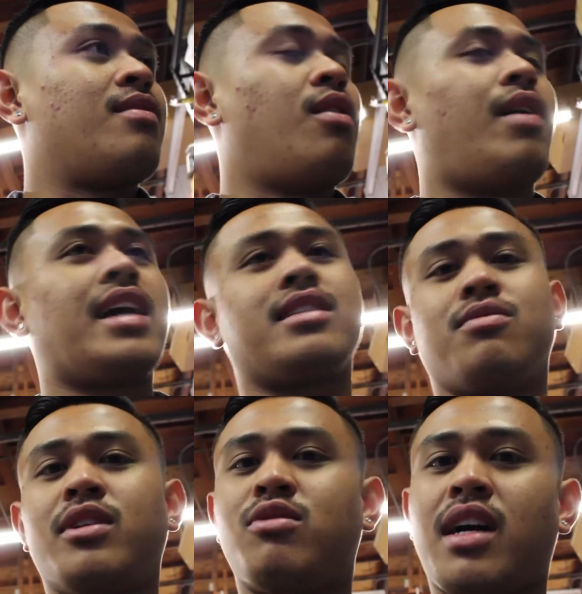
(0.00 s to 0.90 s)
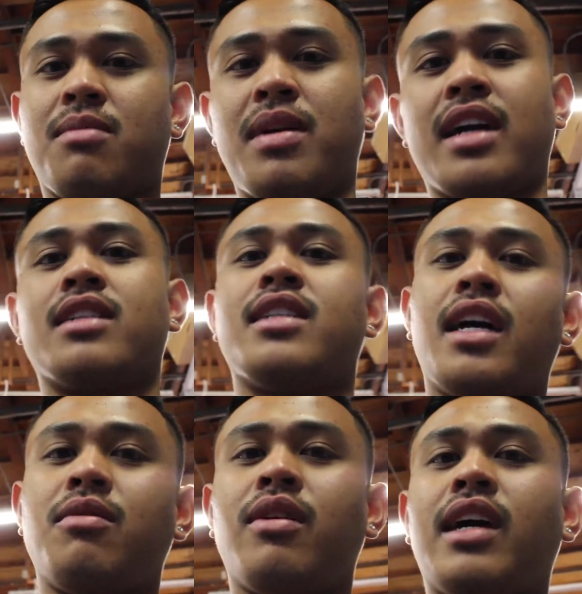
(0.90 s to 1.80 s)
actually, retract back.
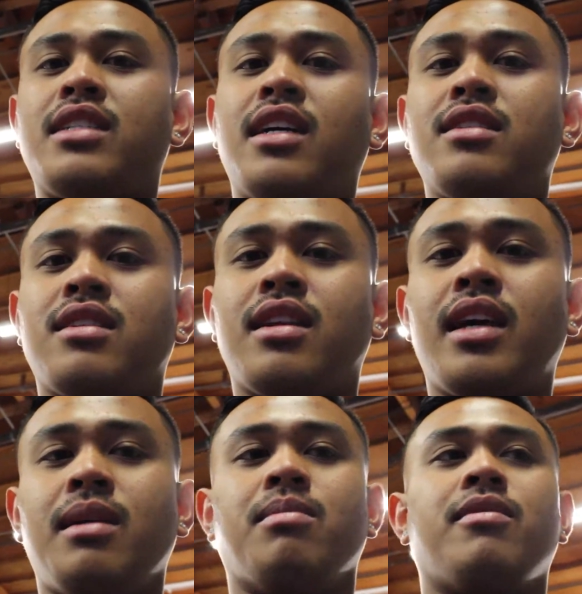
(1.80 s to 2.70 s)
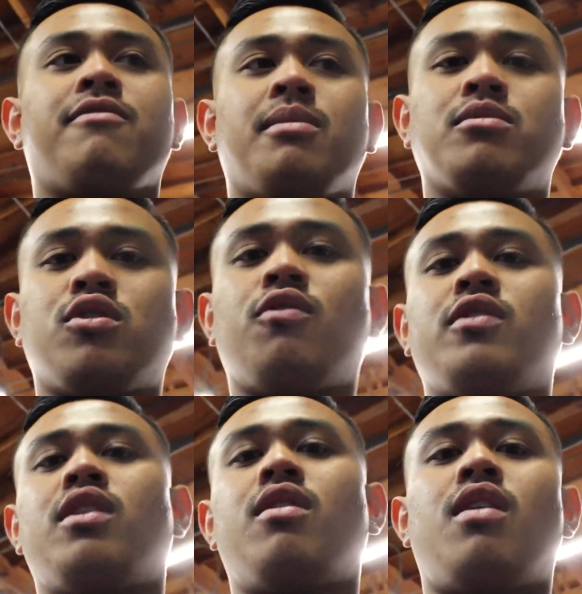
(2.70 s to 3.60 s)
January, I changed the name from
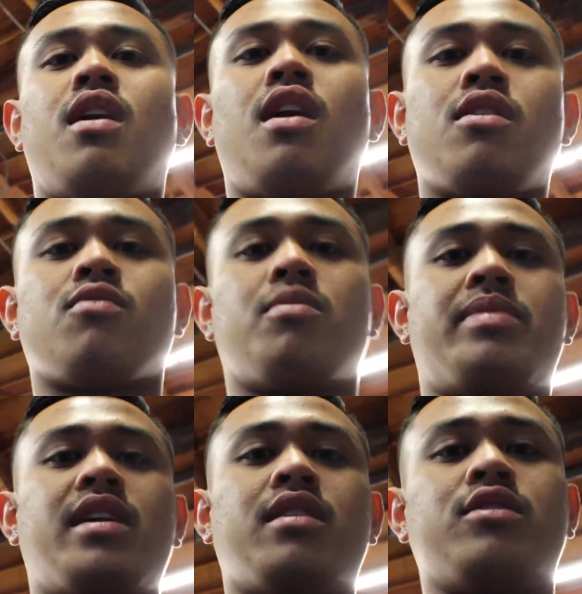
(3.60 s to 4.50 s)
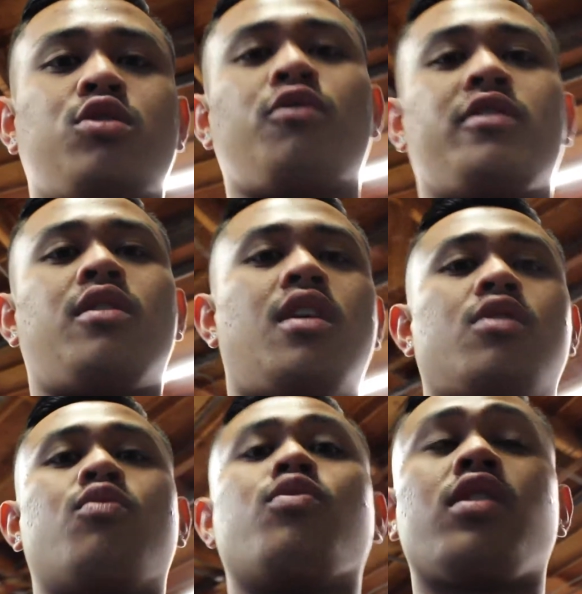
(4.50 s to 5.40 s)
Jovenal Auto Repair to Jovenal
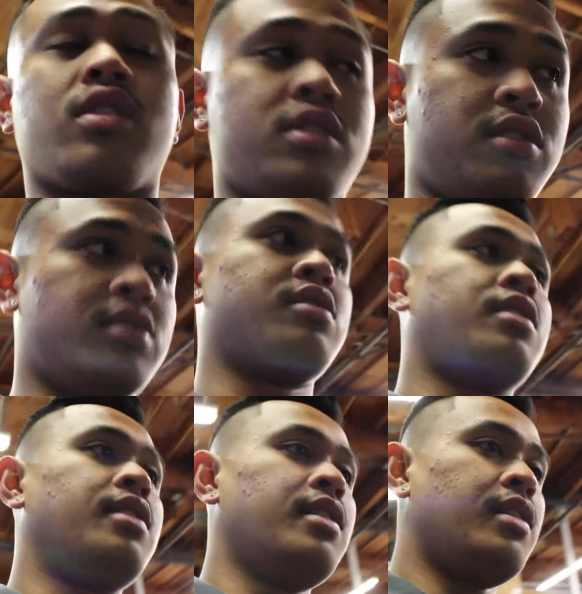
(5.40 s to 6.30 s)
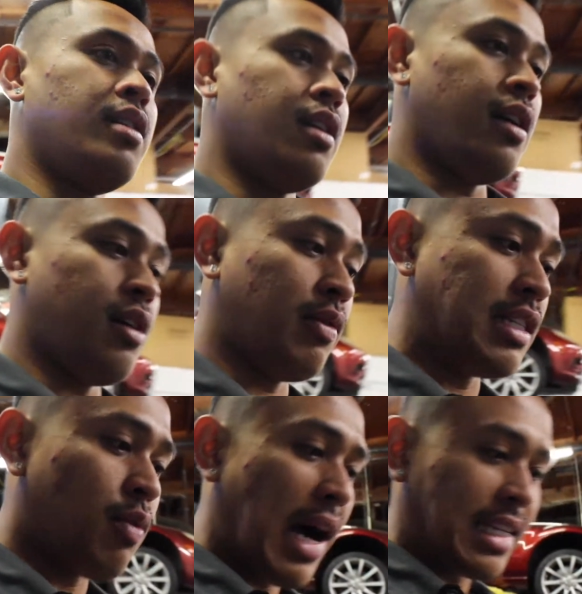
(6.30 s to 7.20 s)
Autoworks.
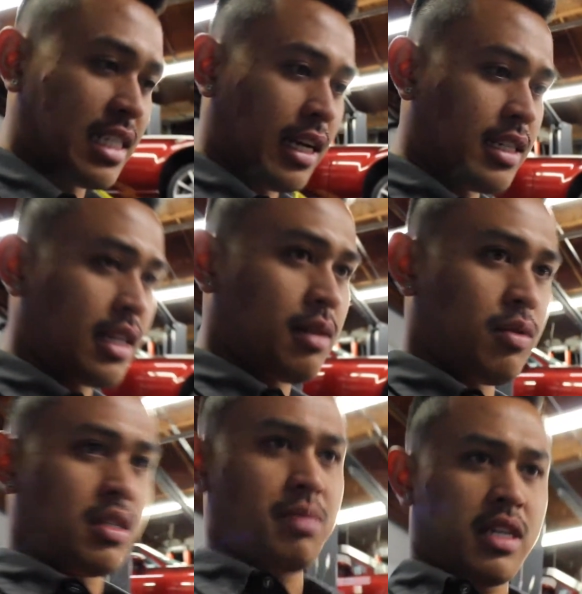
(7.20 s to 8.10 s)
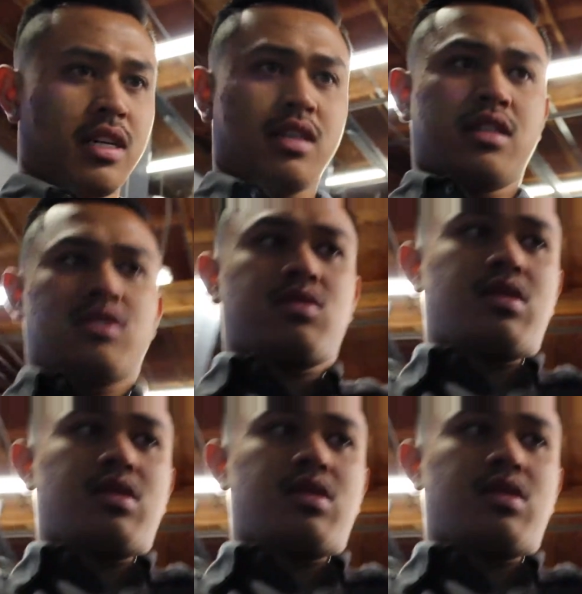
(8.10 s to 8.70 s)
Reason why I changed it was because